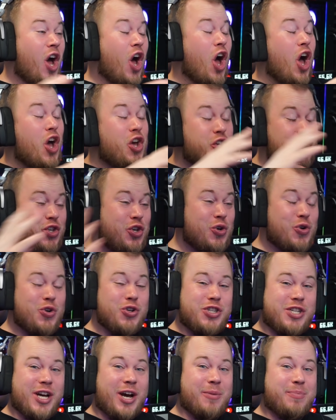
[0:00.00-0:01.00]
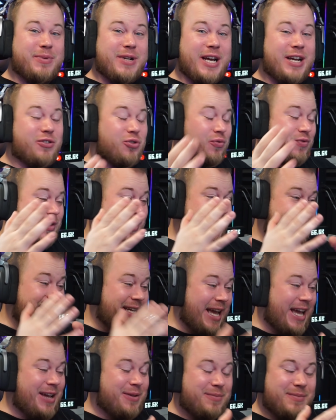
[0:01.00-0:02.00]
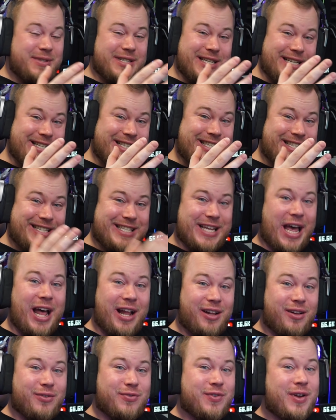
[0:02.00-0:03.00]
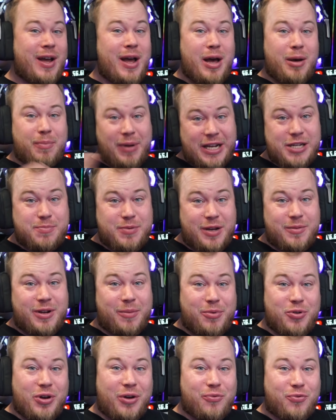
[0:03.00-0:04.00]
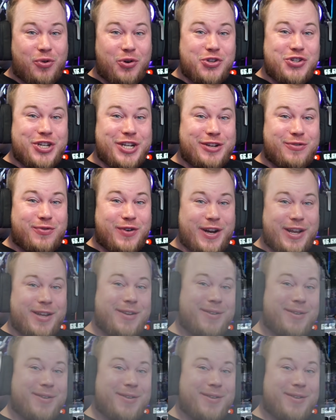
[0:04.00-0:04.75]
a huge update of the games itself, plus BMW M4 GT3.